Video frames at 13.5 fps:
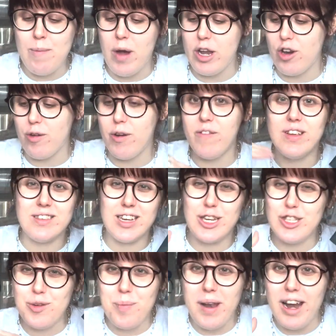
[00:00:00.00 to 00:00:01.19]
I don't know if there's a
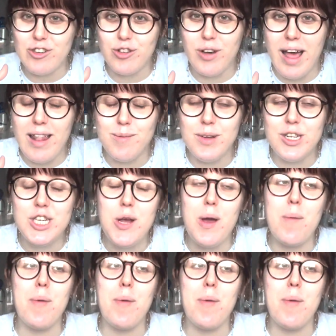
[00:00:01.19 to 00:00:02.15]
supernatural element to it,